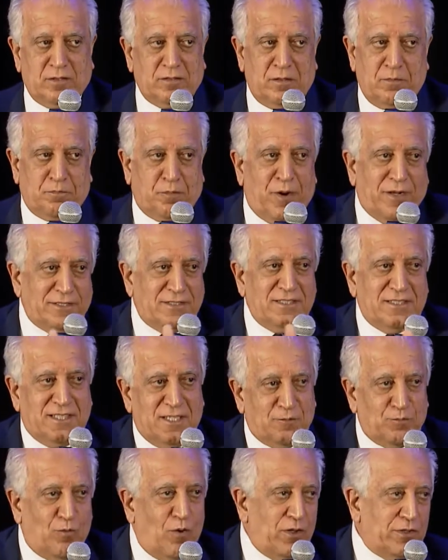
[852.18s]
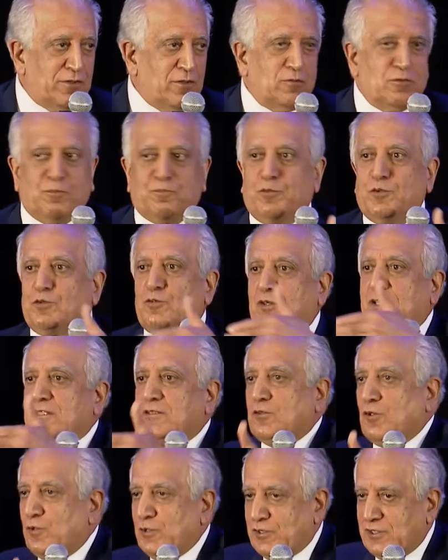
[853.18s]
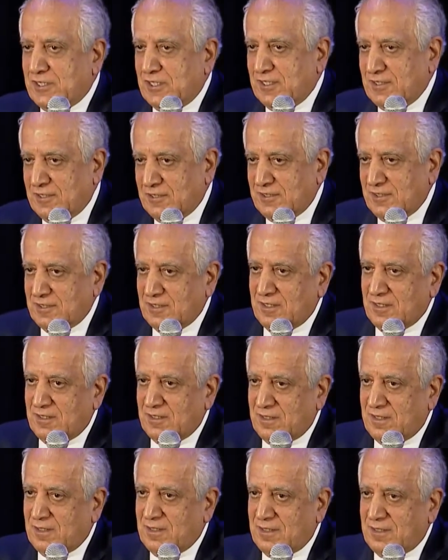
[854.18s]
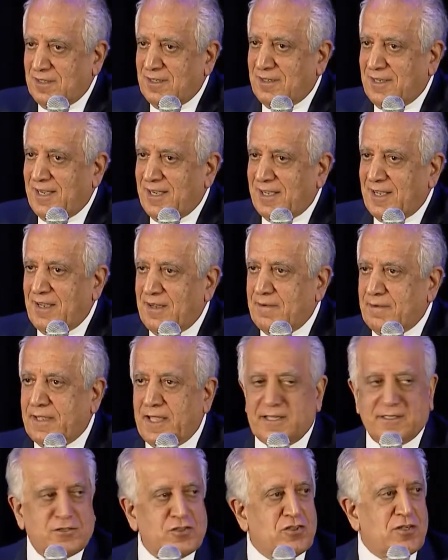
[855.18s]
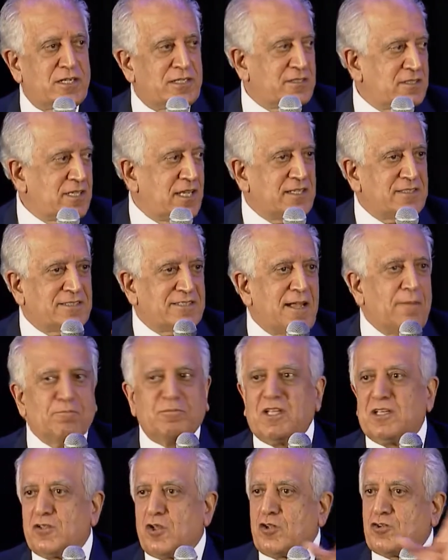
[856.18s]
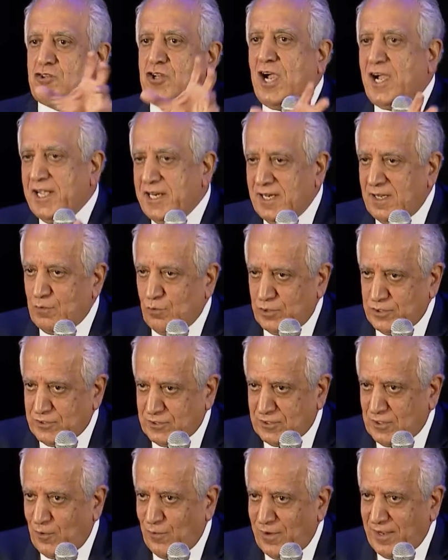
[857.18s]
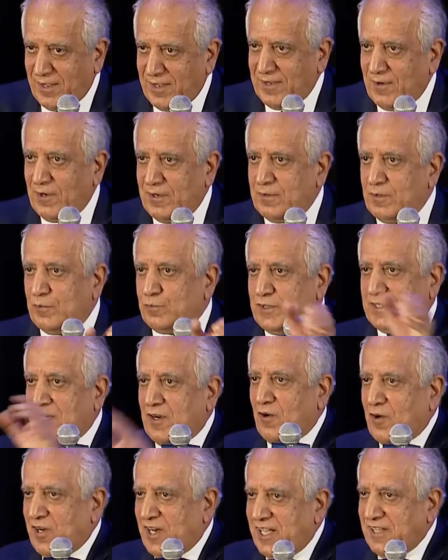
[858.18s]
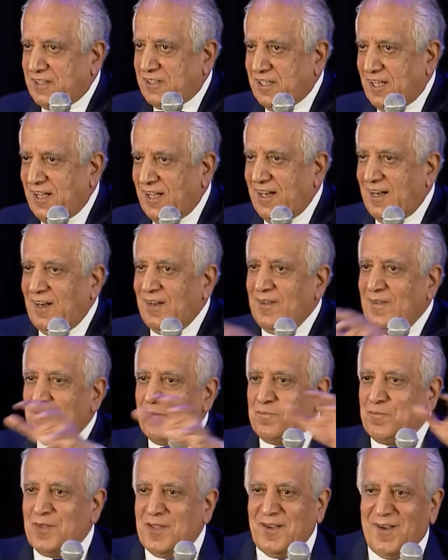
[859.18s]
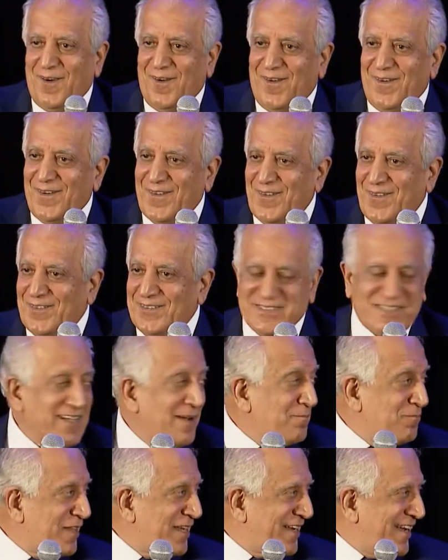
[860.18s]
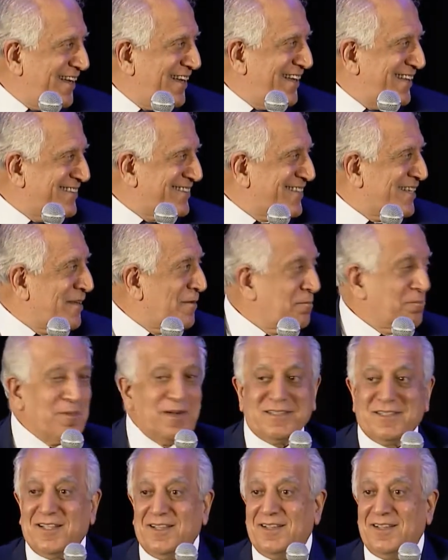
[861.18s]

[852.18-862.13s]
president wanted to put resources against, let's say, something that China was doing, whether on intel or on something else, but